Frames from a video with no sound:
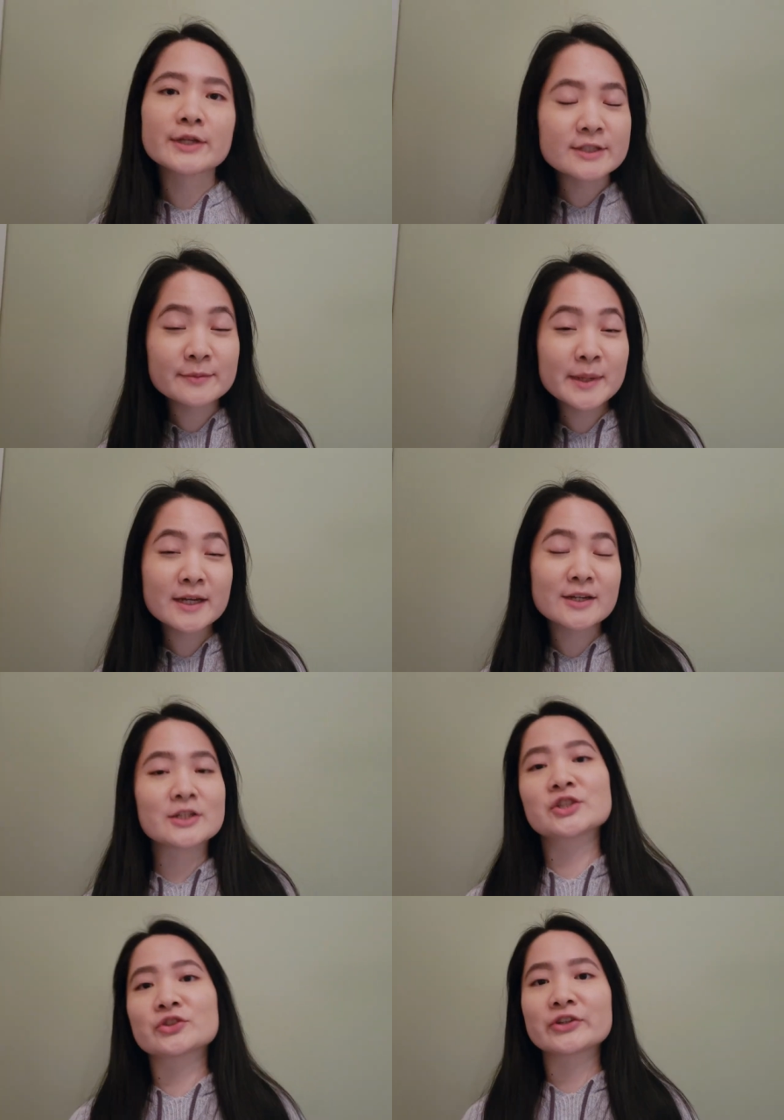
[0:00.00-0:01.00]
these are my
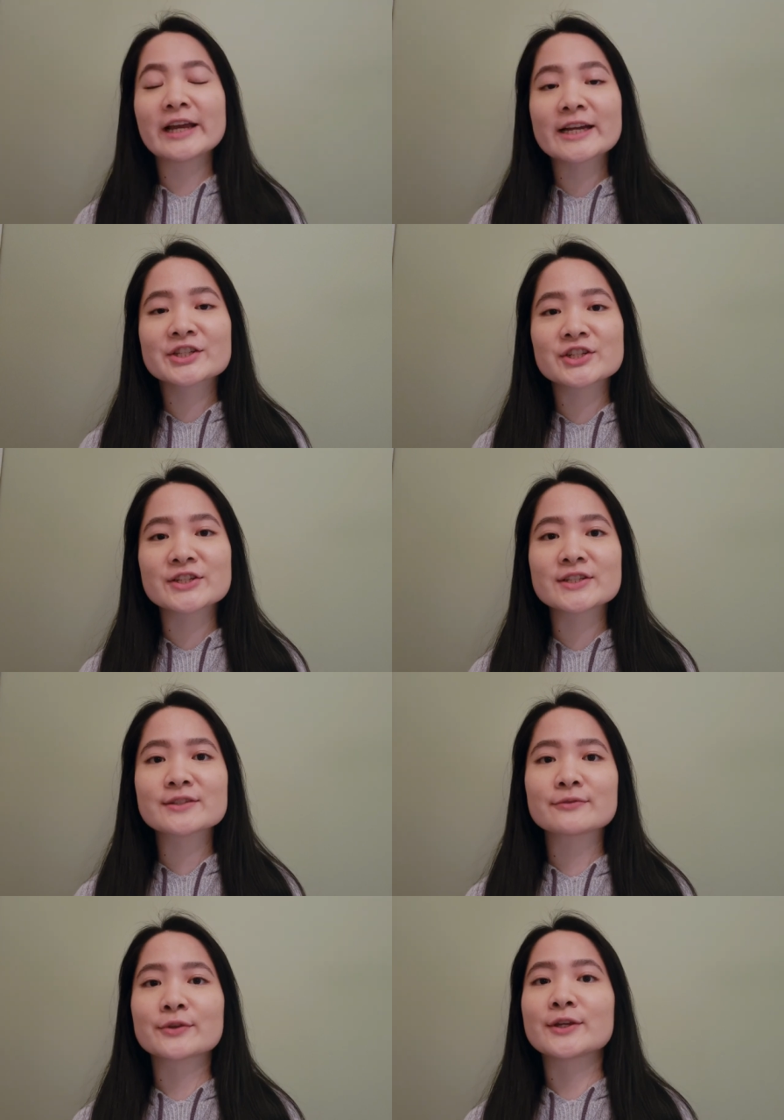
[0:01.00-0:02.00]
initial reactions
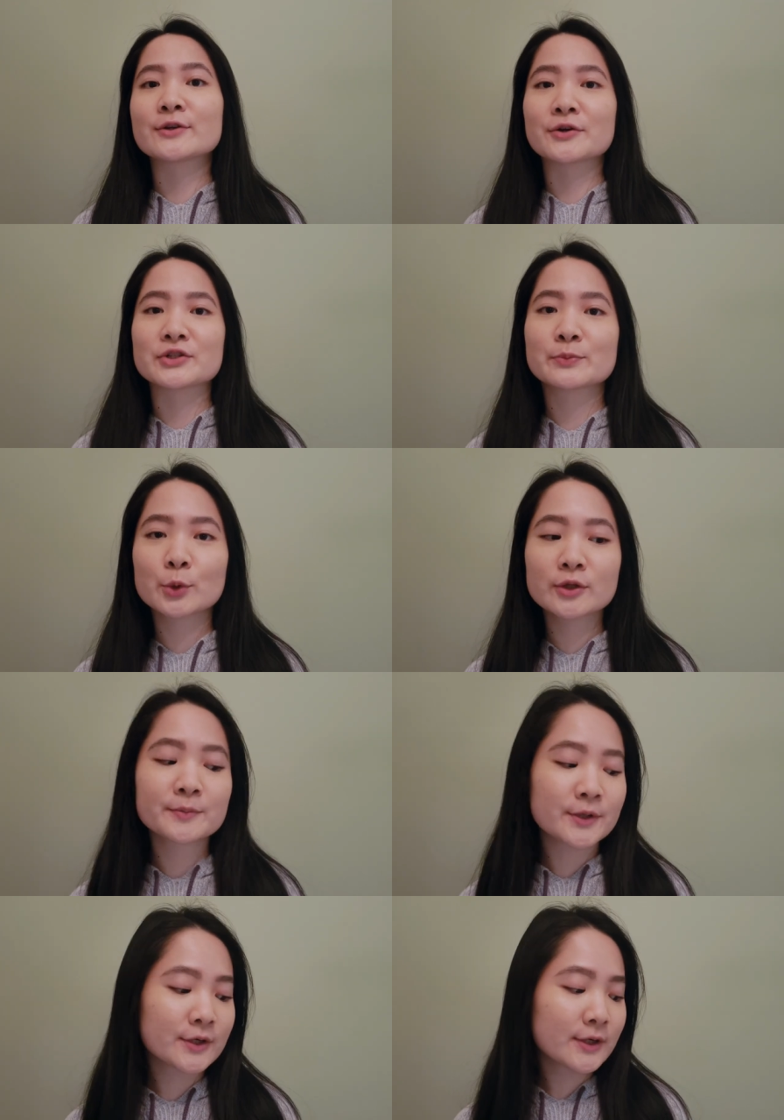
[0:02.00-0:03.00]
for the non-spoiler
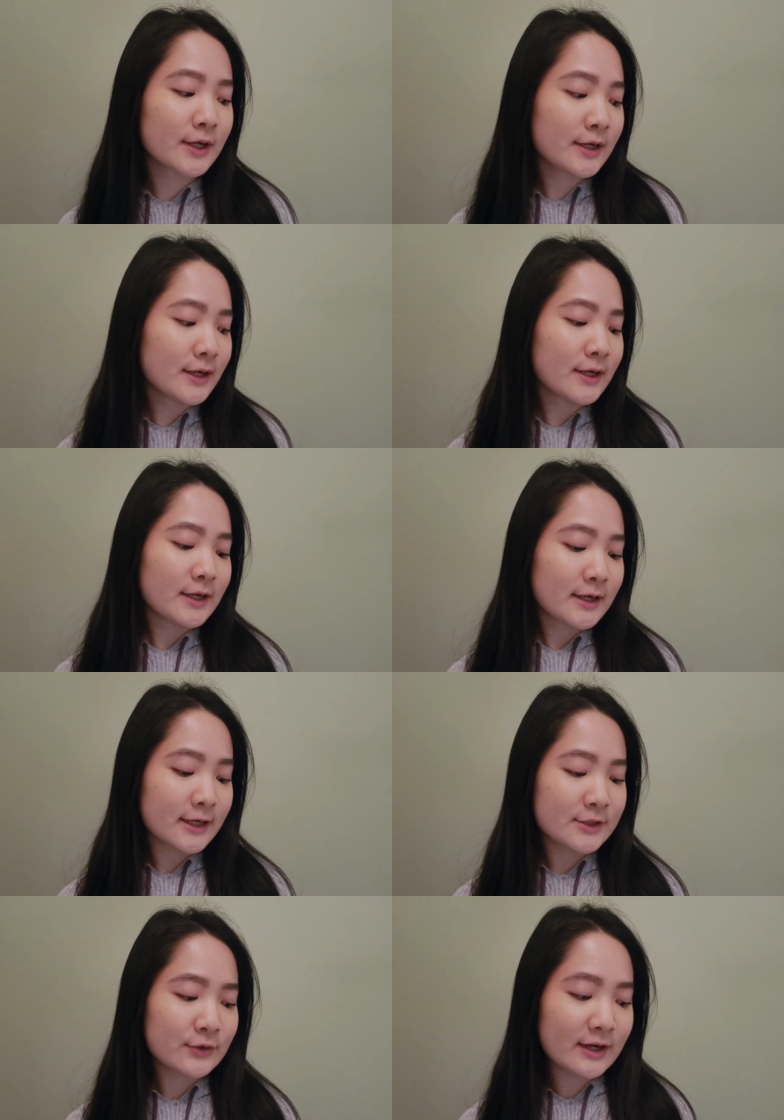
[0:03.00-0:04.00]
part.
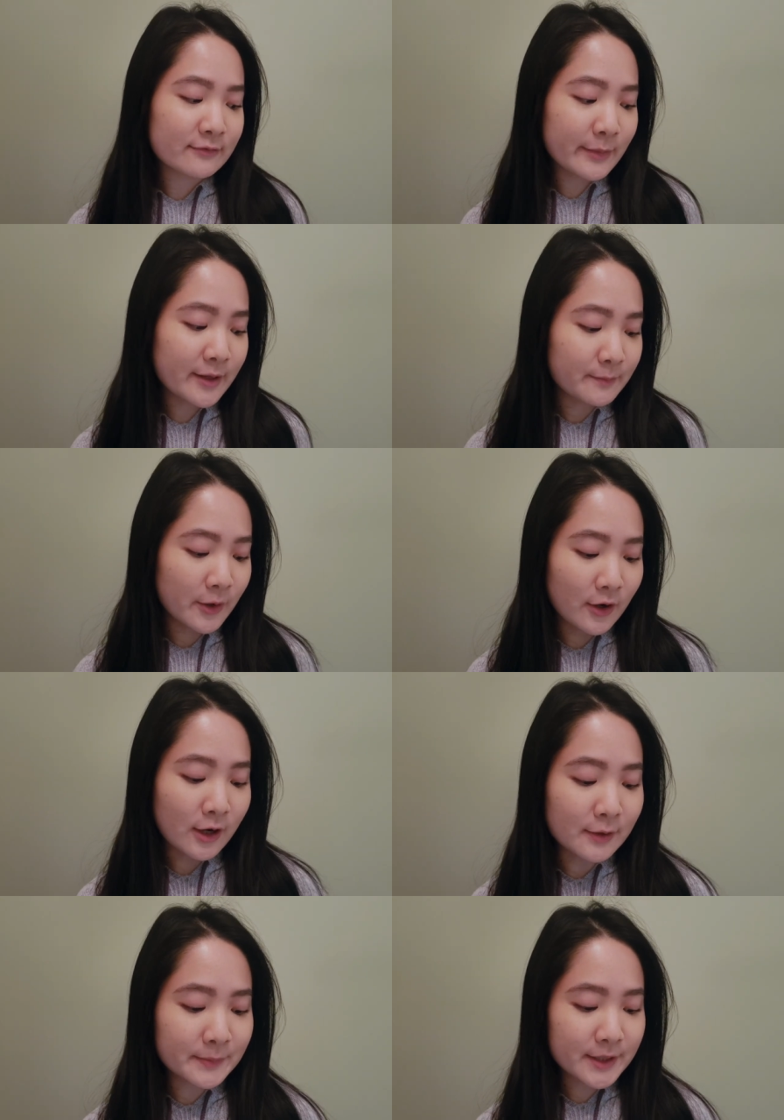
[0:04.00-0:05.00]
I do have my
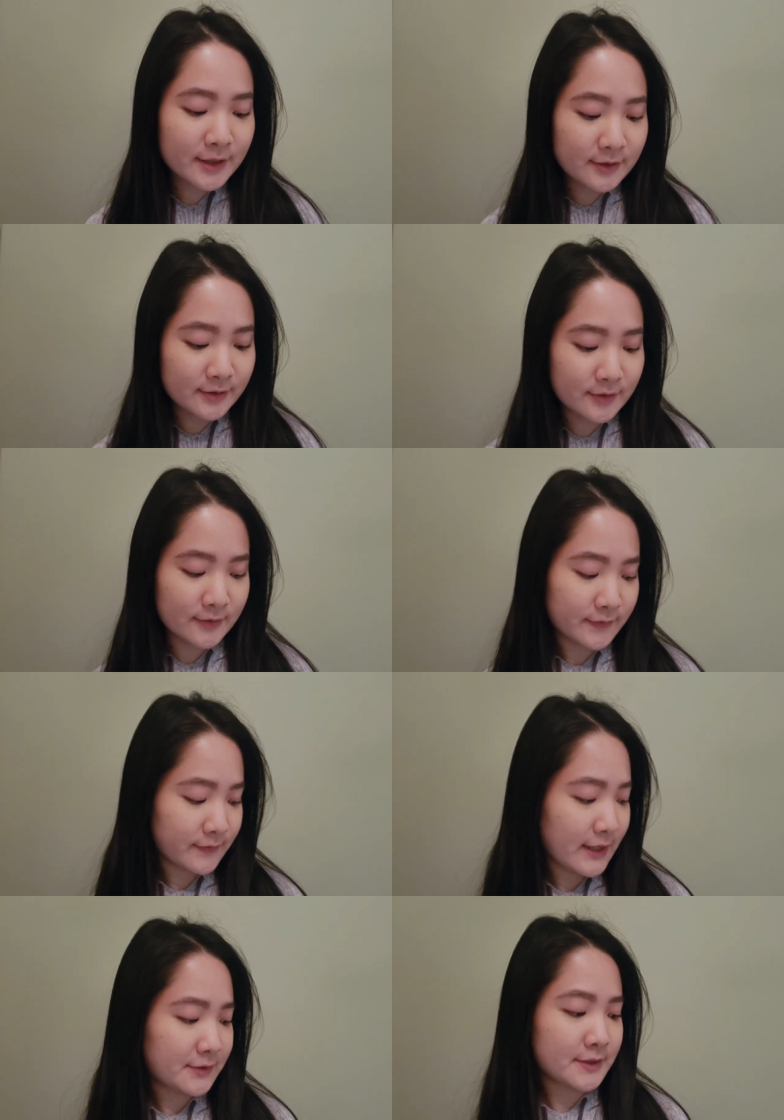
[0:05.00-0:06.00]
copy of
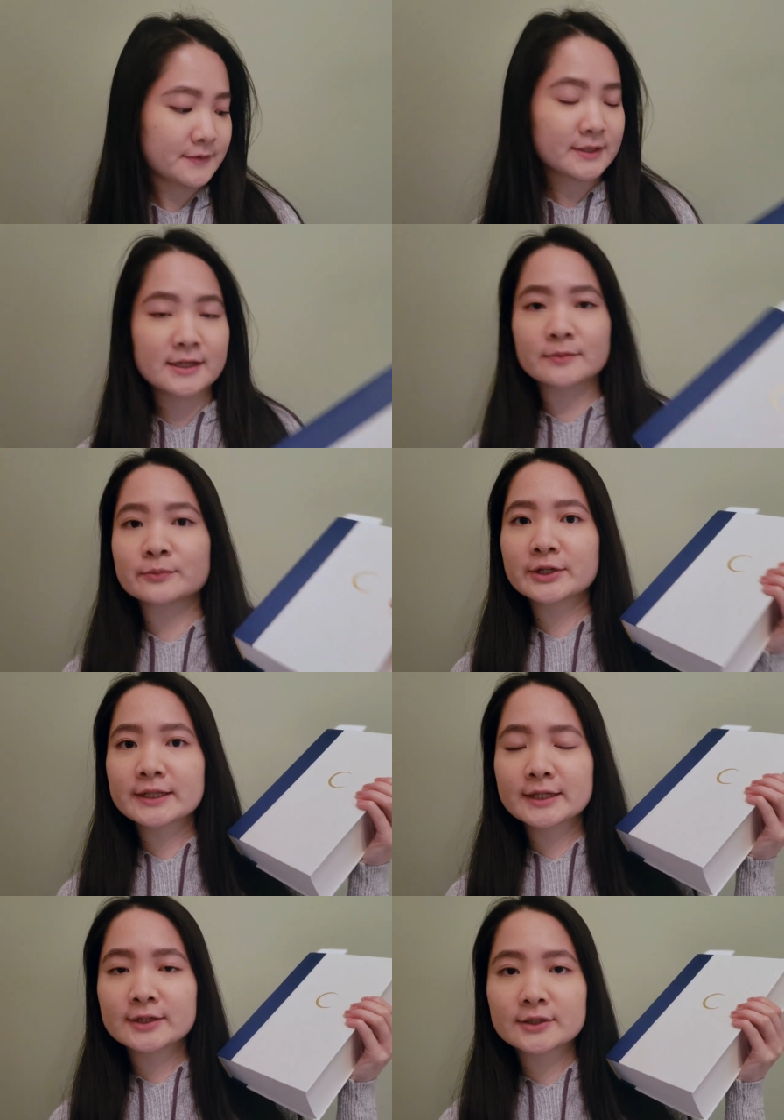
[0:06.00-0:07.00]
House of Sky and Breath
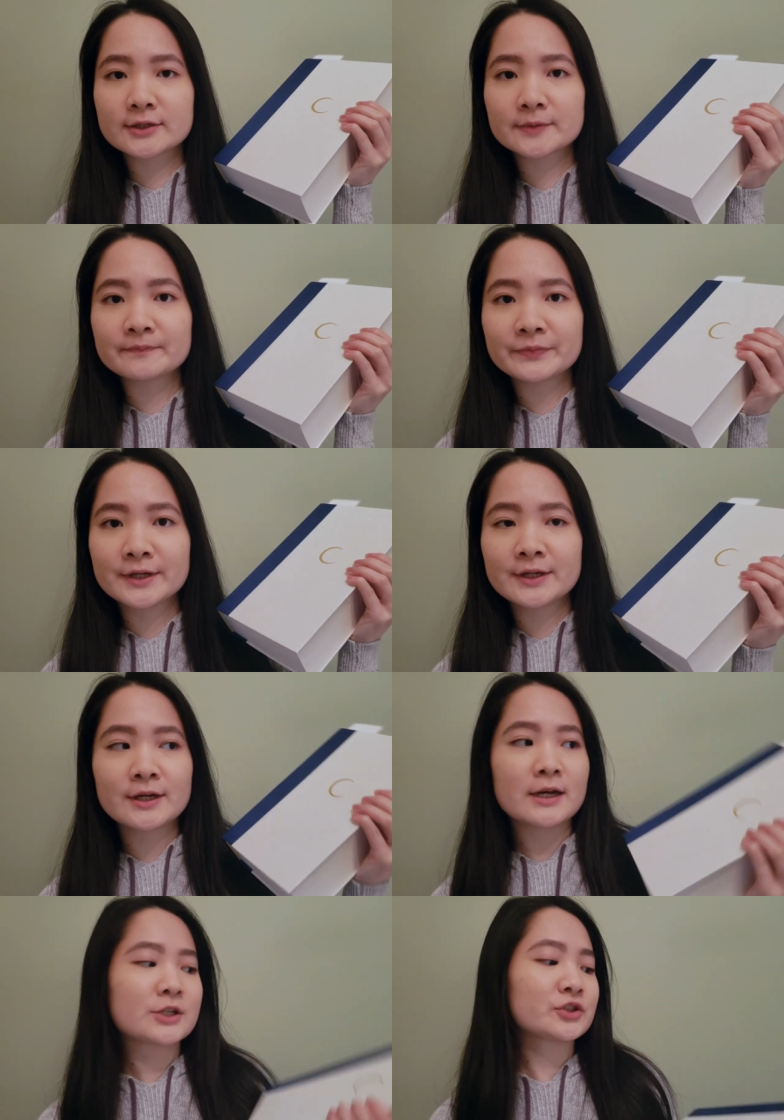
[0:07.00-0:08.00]
here.
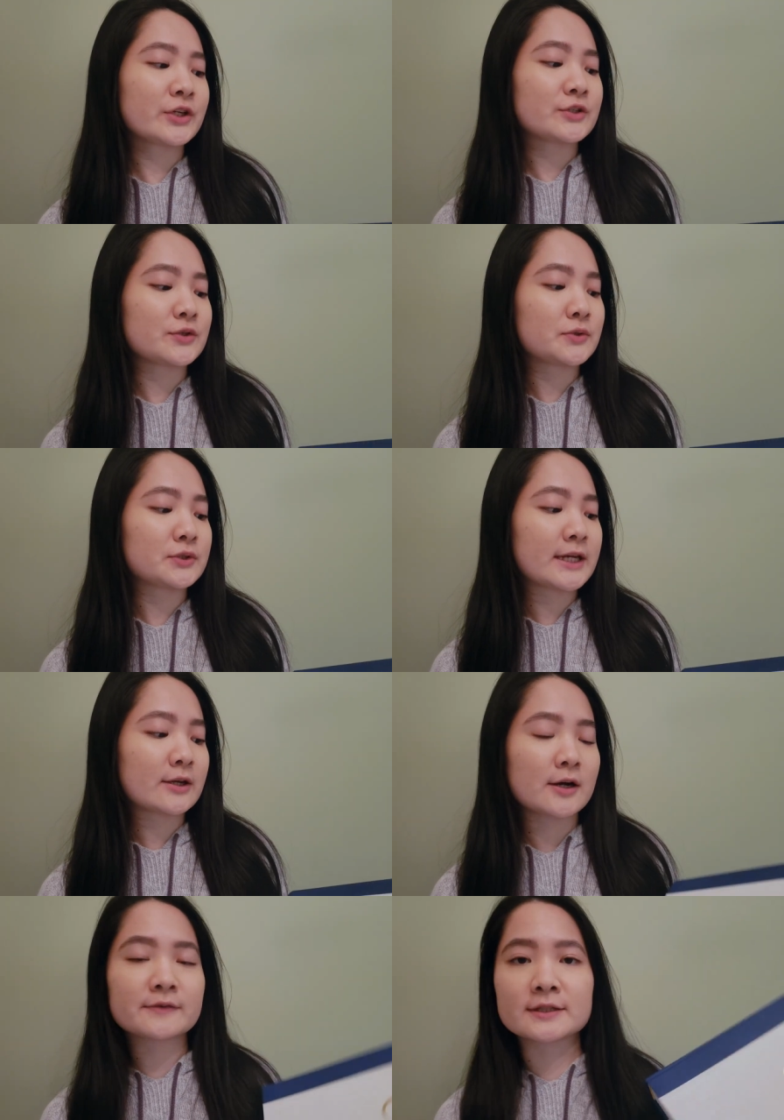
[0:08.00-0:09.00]
I usually do
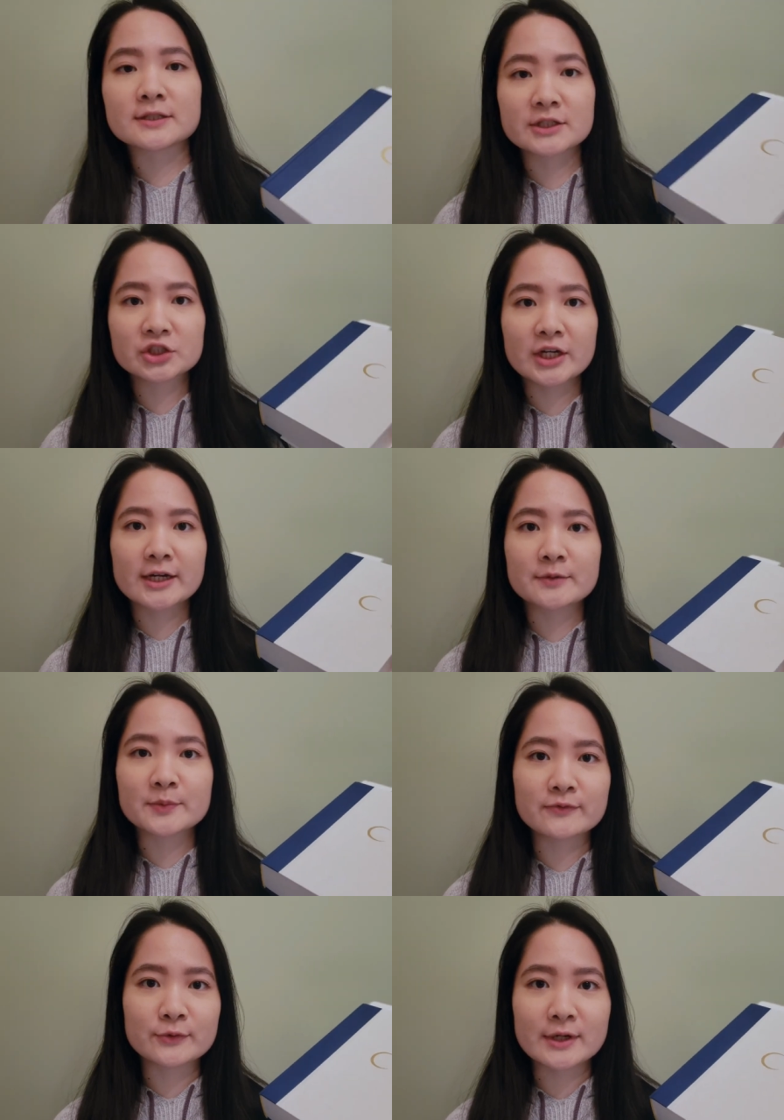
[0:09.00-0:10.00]
take off the dust jacket
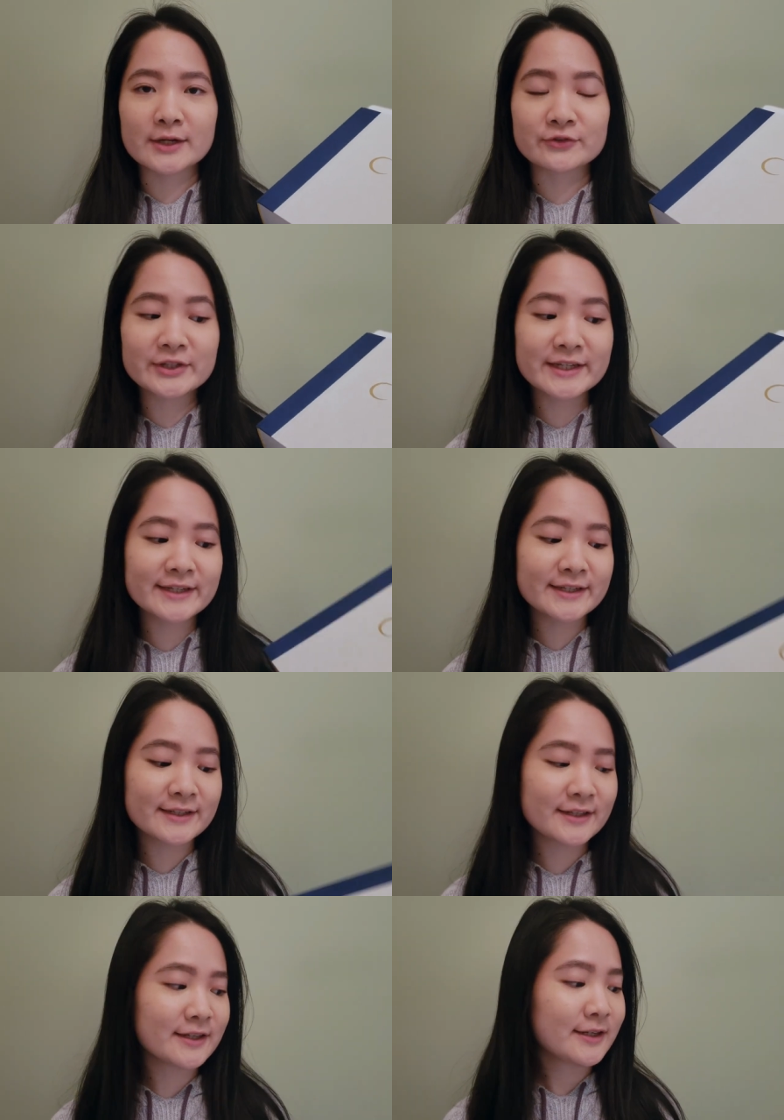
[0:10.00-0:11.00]
before I read it